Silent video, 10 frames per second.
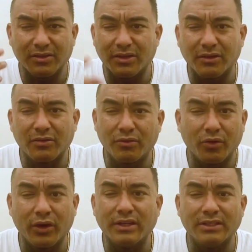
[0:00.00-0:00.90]
looking
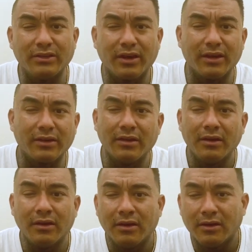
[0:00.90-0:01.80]
crazy. Like,
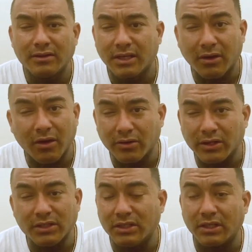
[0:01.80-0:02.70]
I was like, oh,
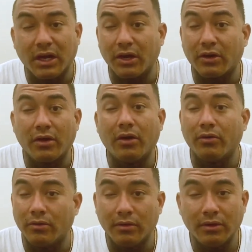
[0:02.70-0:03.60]
this shit gotta
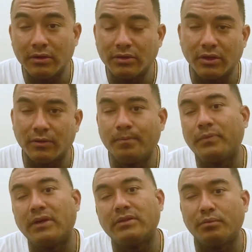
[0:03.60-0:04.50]
go. So
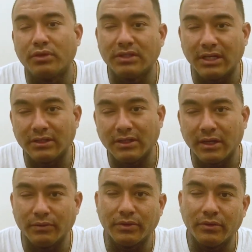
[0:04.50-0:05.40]
I was in prison at the
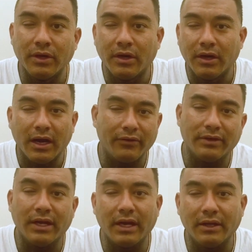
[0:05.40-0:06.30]
time. So every
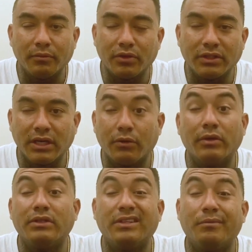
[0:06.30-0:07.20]
day in prison, I
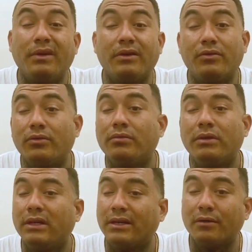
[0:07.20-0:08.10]
went to the medical
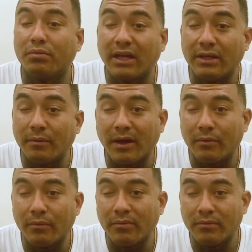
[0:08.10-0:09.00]
and complained
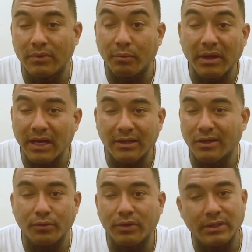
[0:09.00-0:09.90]
about the pain.
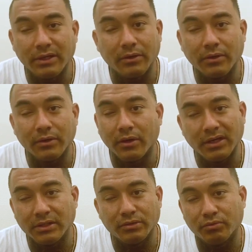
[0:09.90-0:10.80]
It really didn't hurt though. I
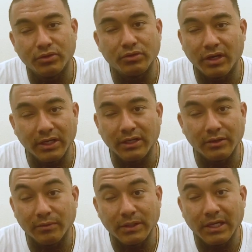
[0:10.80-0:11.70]
just was trying to get
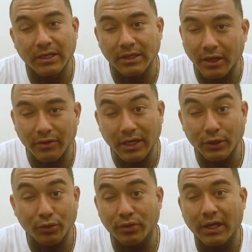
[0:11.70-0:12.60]
them to take it out. And I
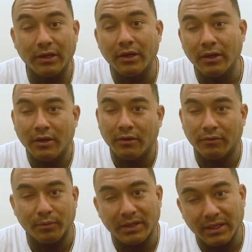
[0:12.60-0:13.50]
knew that
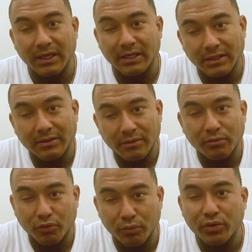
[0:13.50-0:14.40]
for me to get it
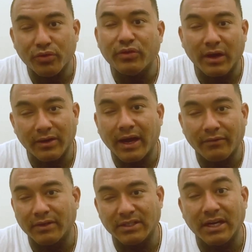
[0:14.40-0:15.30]
removed, I would
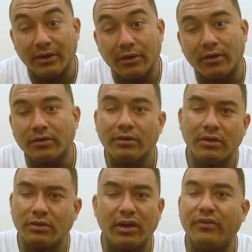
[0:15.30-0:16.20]
have to say it hurt.
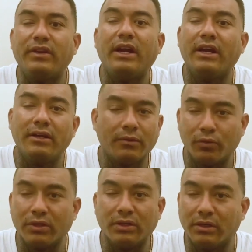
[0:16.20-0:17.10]
So every day I
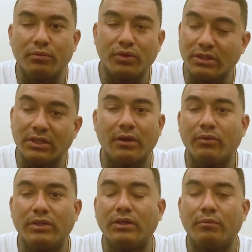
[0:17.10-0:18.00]
went in prison, I
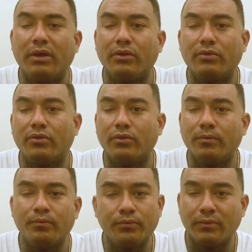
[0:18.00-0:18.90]
went to the
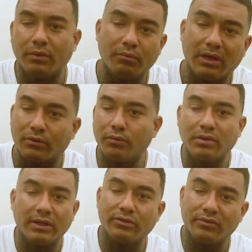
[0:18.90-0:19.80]
medical, the medical
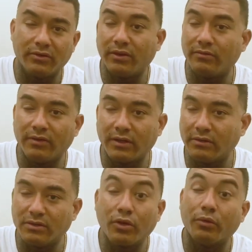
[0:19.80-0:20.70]
place, whatever that
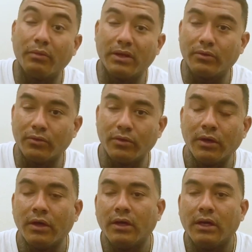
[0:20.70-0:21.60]
fucking, it's called medical,
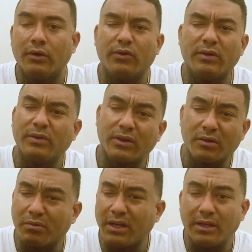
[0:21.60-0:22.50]
and I went up there and
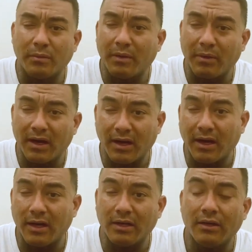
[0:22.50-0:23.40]
complained about my
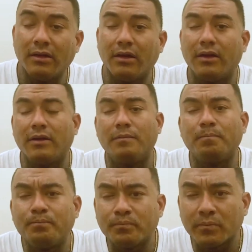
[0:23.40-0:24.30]
eye. Um,